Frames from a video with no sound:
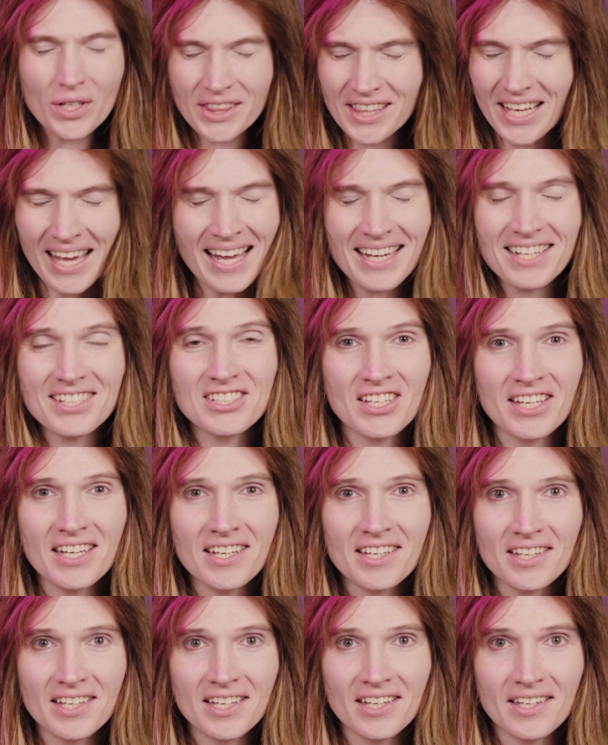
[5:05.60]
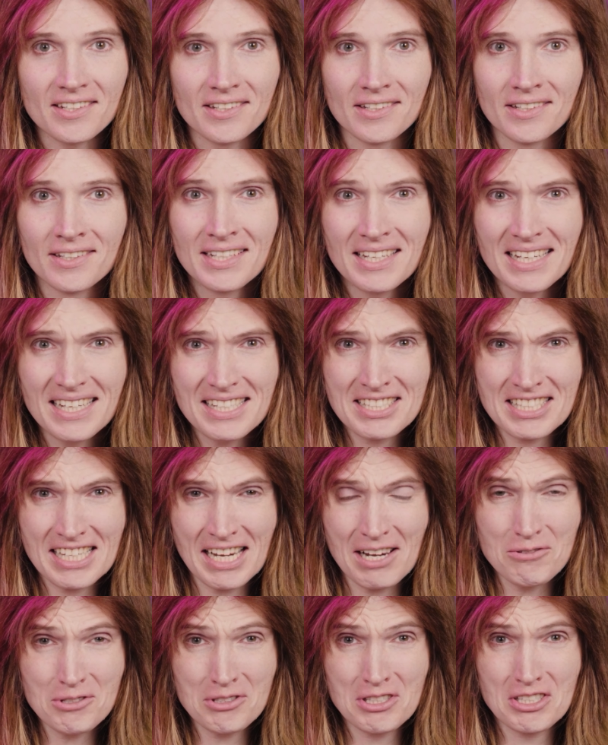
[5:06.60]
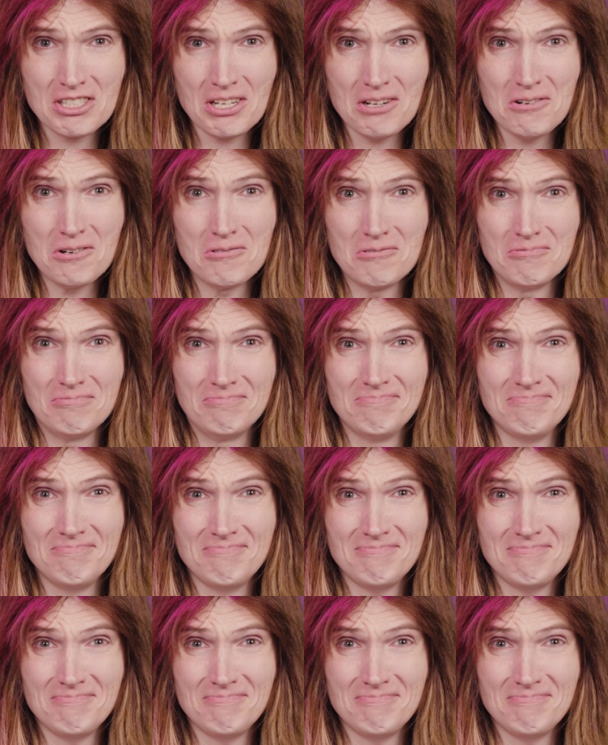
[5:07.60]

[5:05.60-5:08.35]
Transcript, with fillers: what the heck is kink again? It sounds so